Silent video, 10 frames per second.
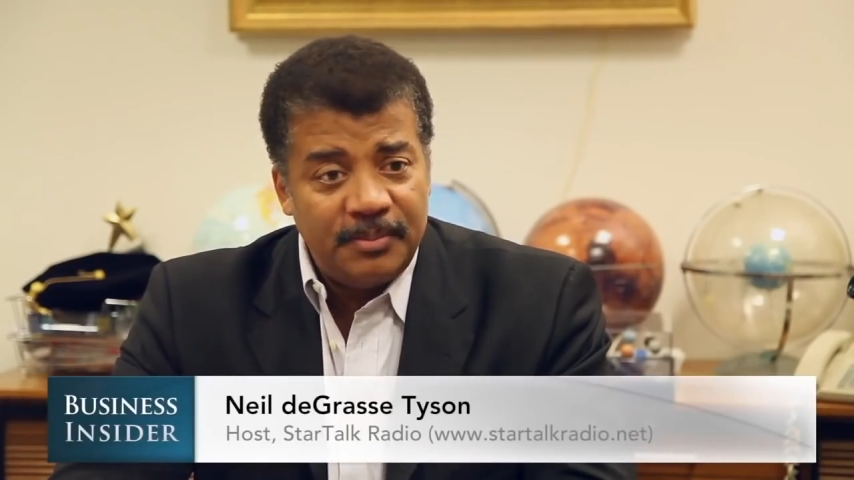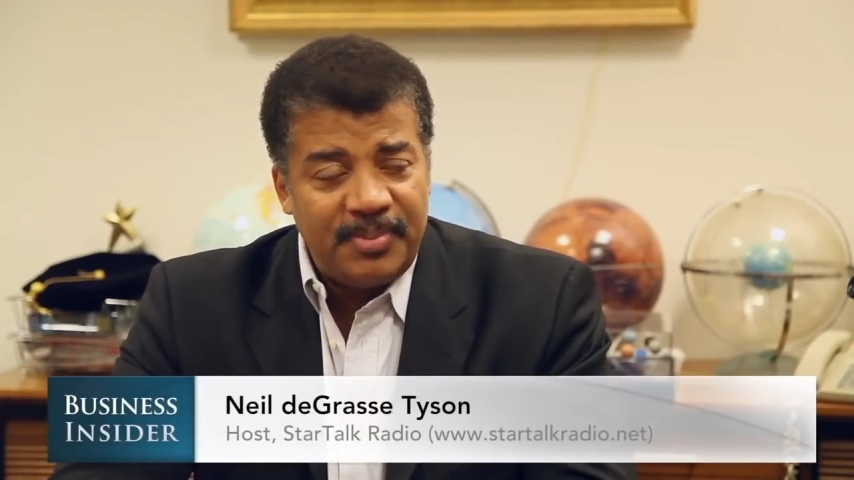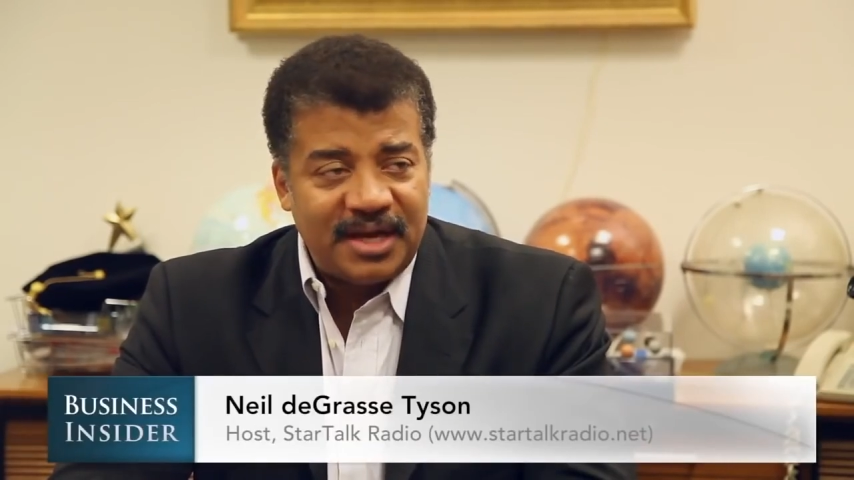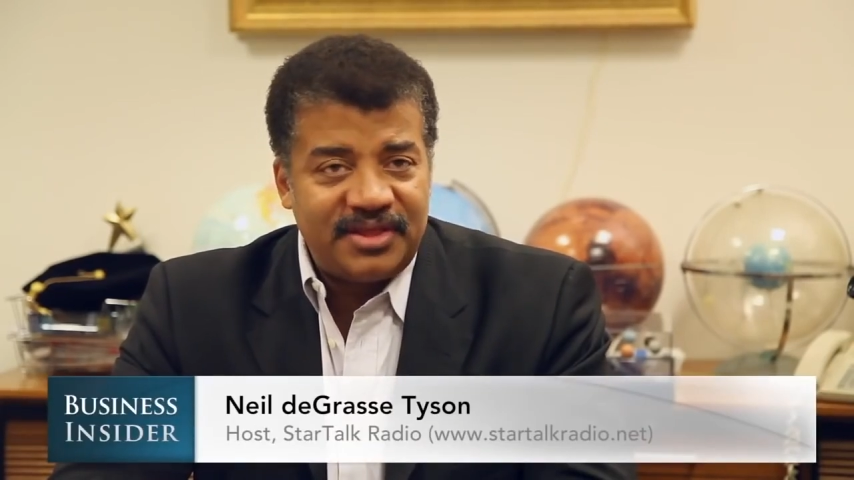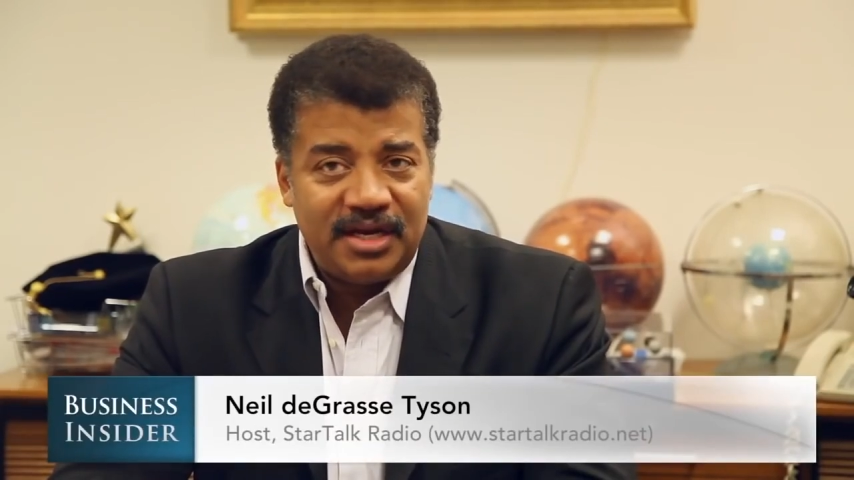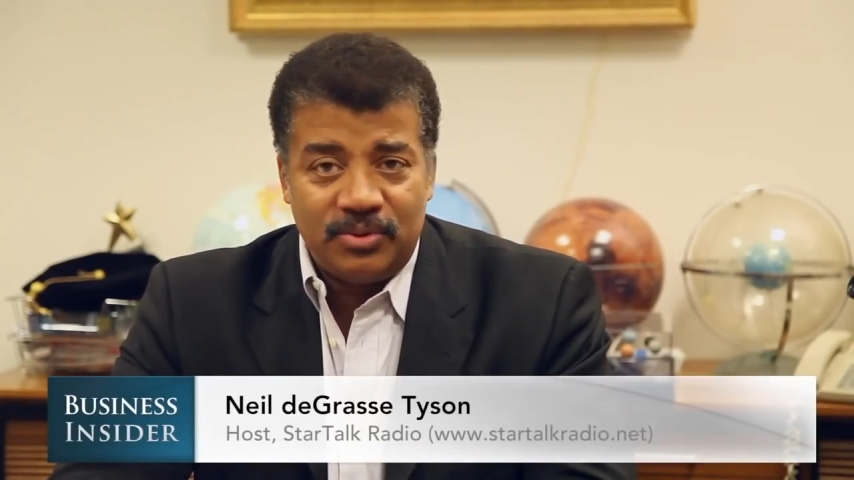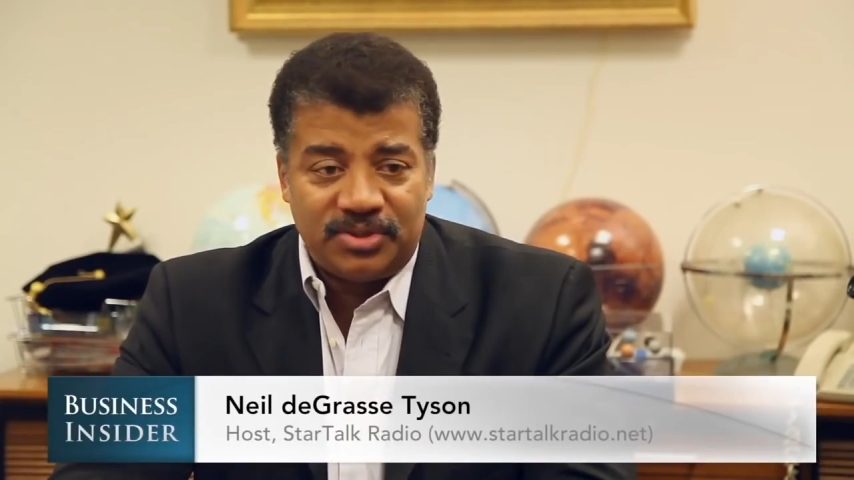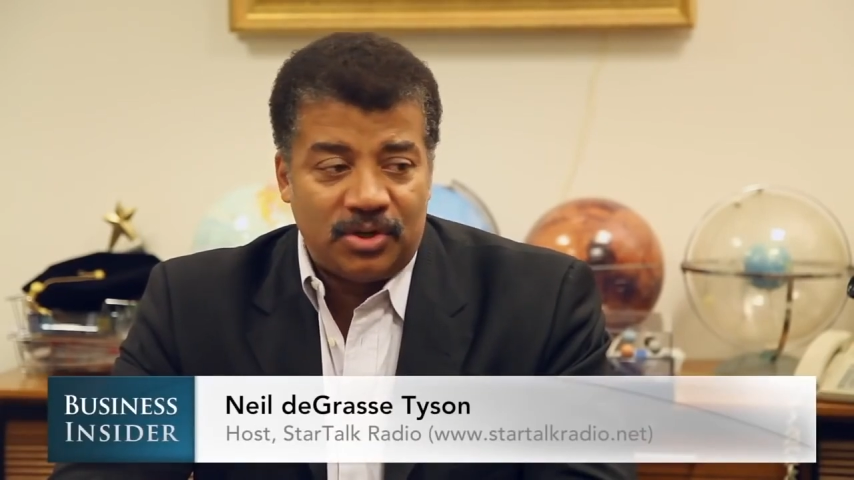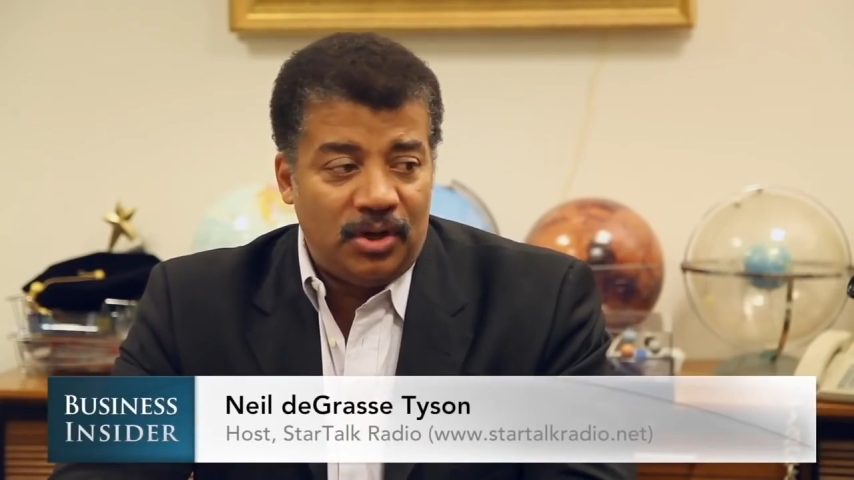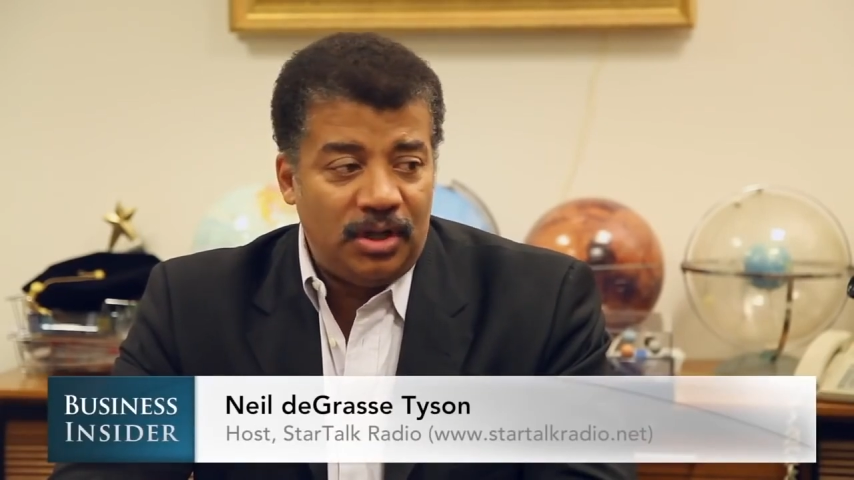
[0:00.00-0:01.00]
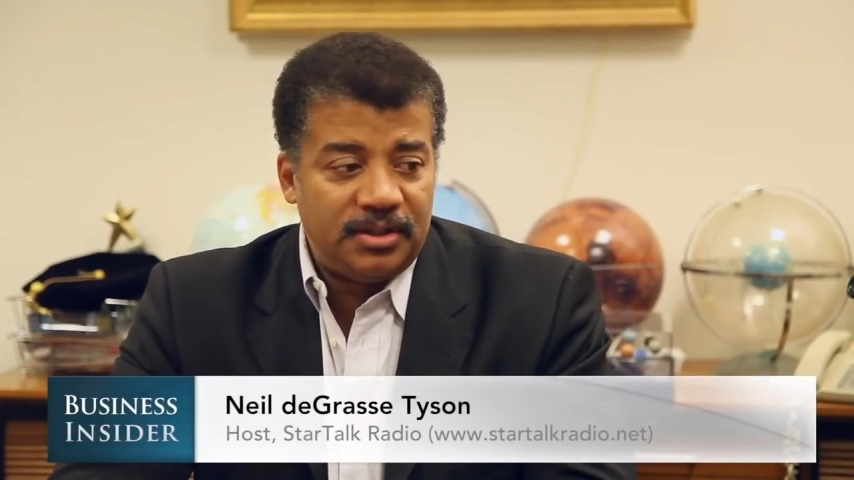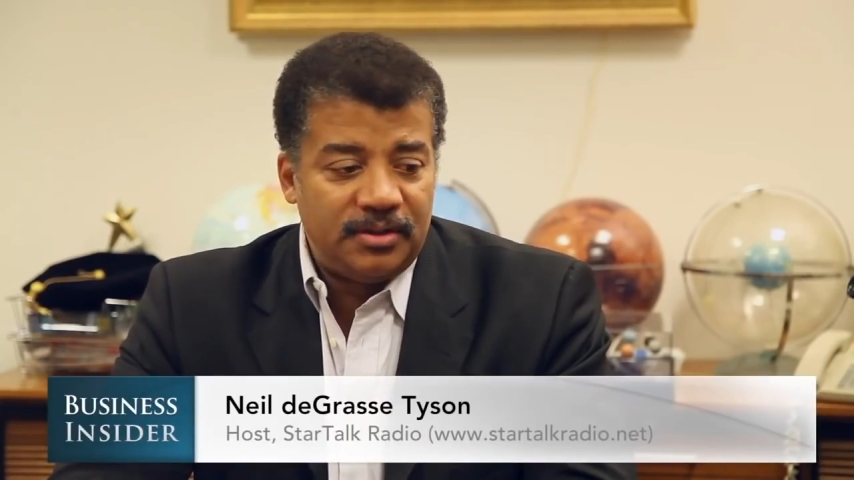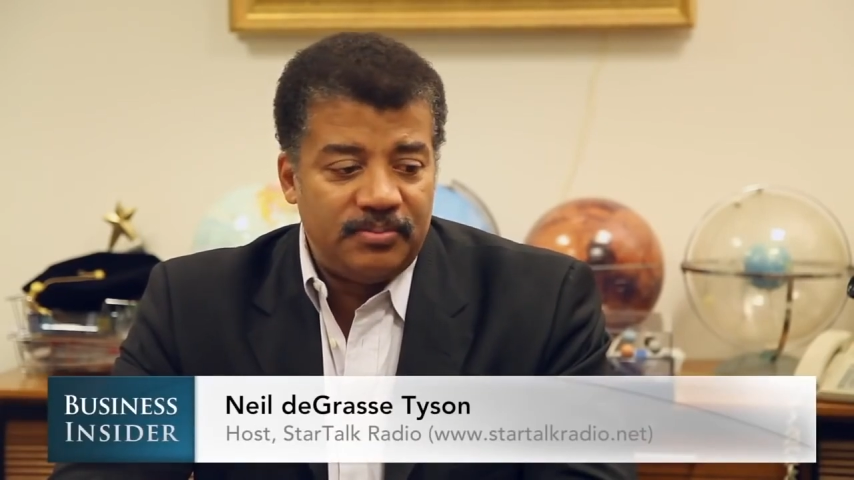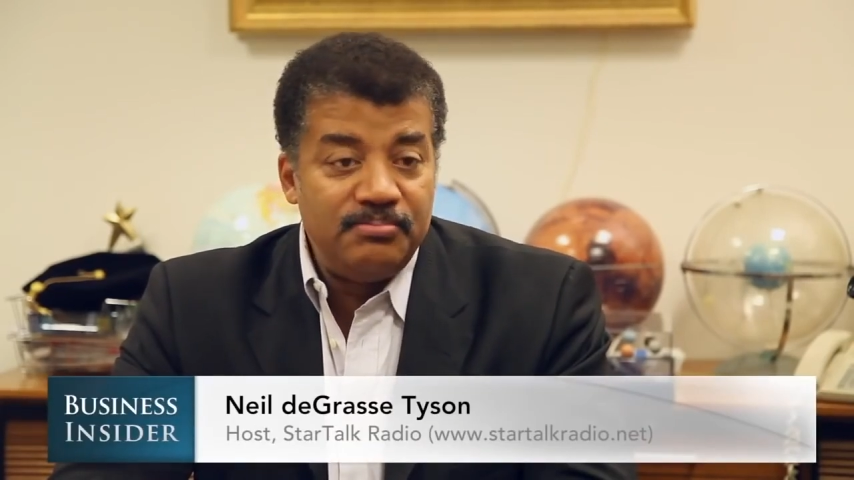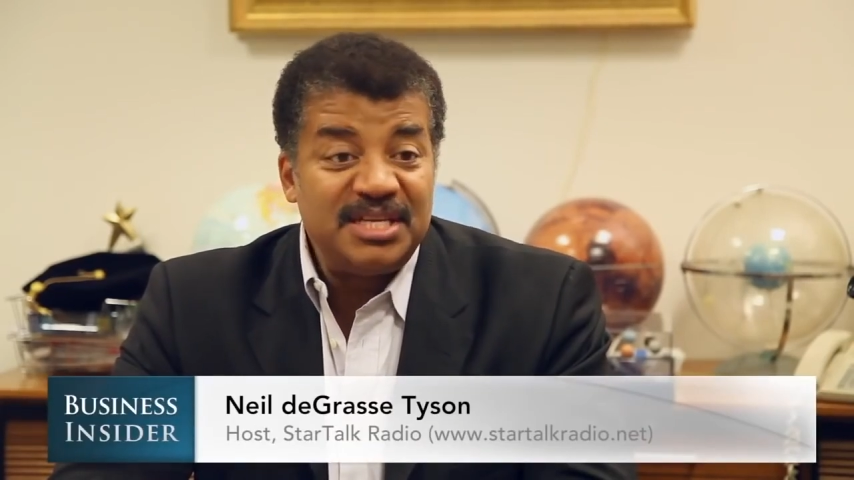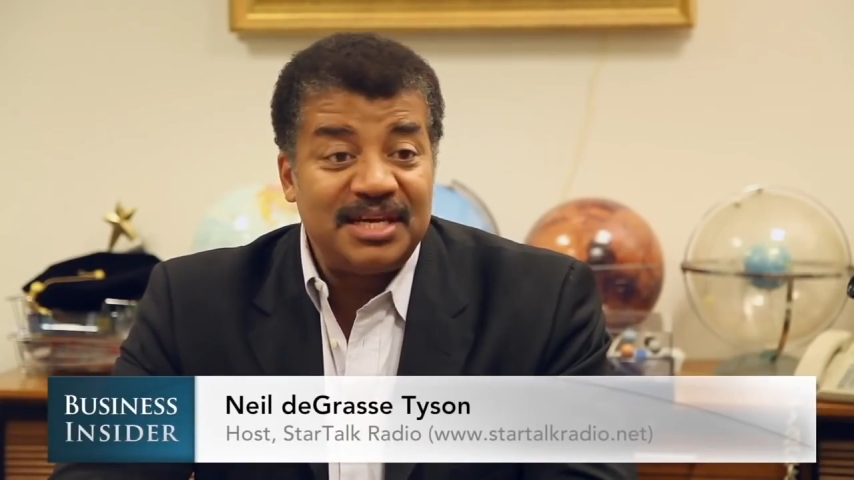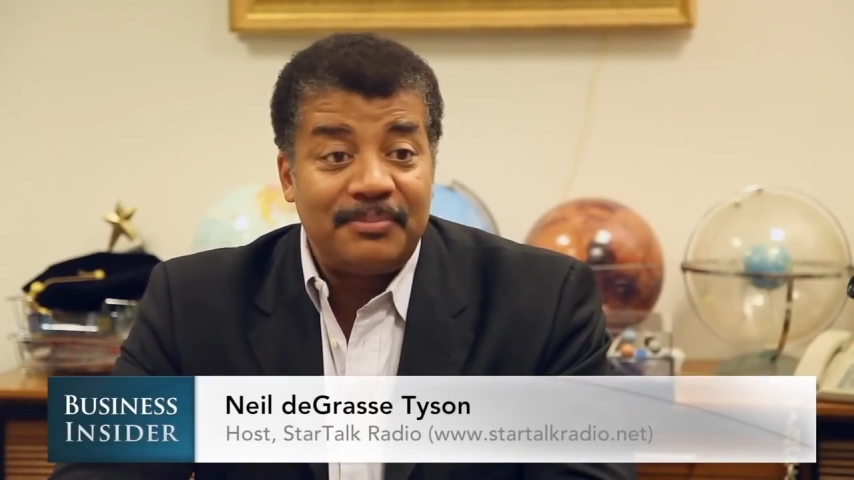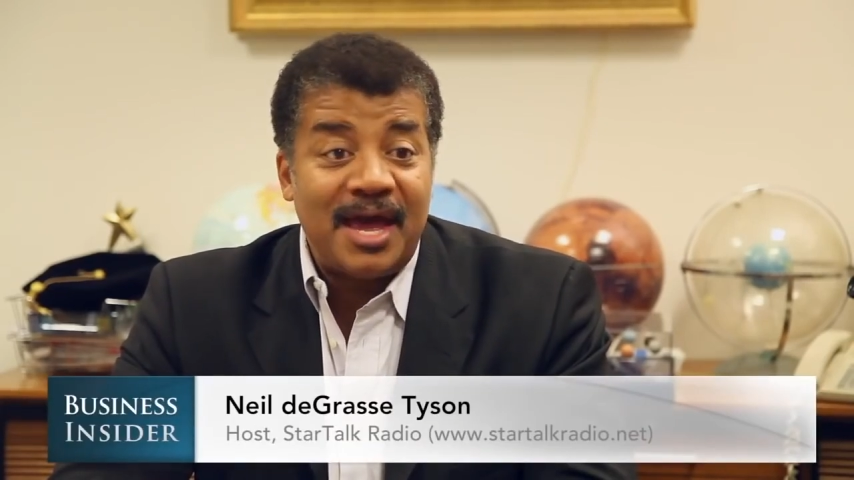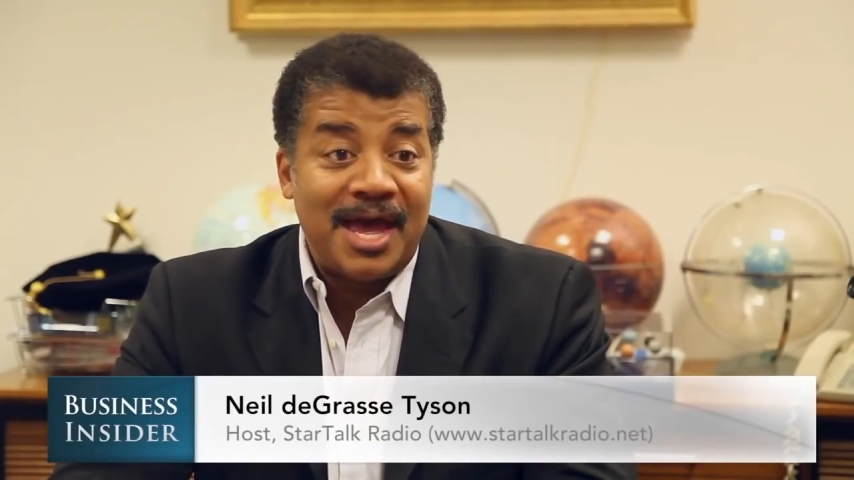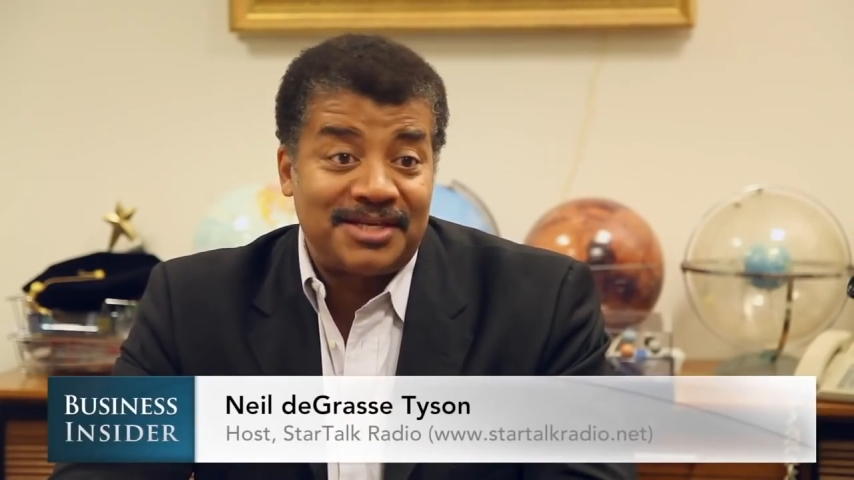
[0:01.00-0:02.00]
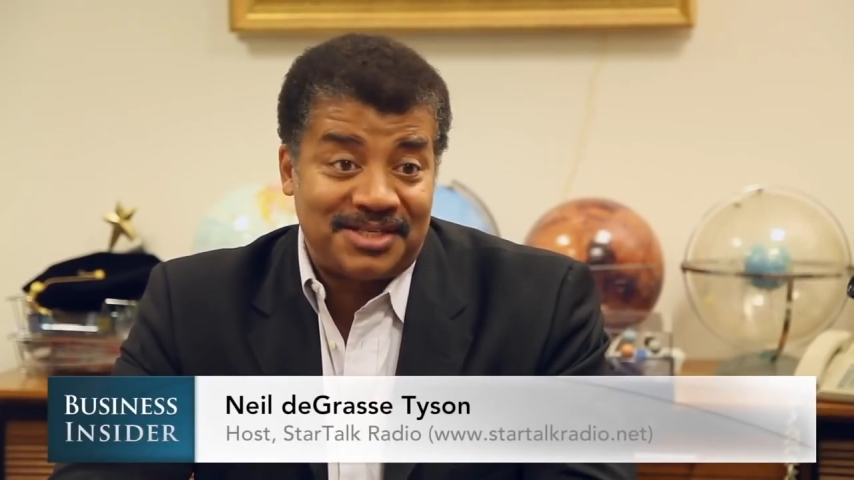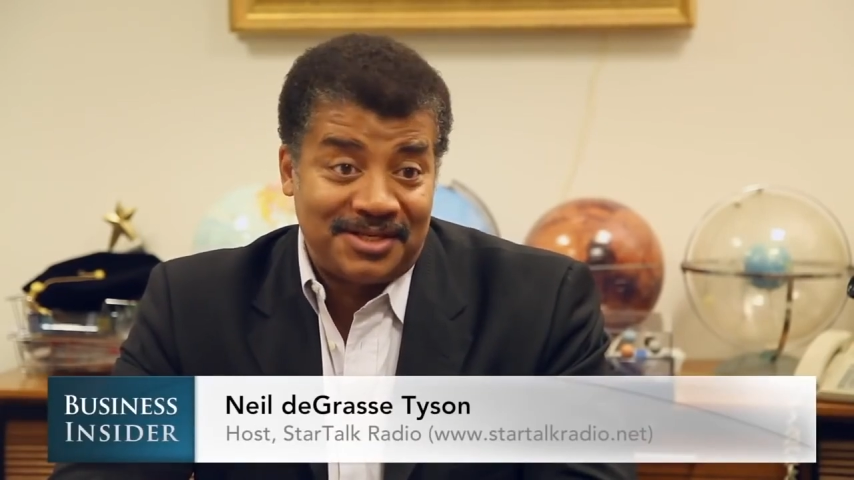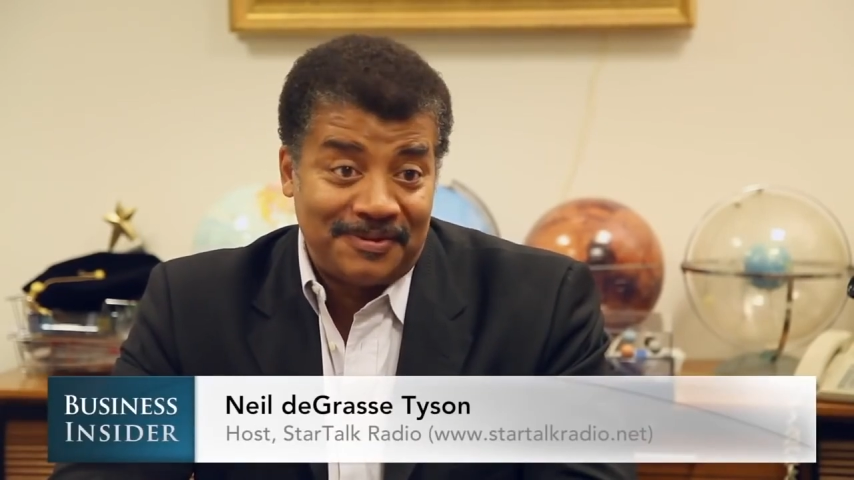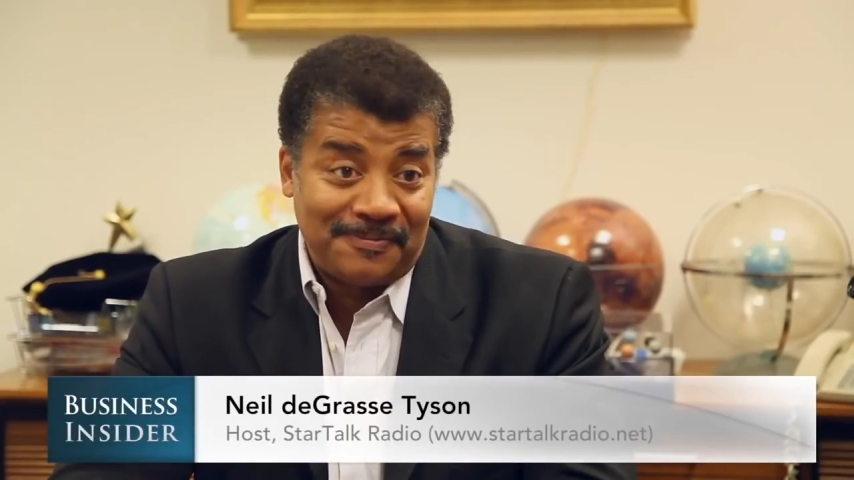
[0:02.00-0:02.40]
Back then it was called missing mass.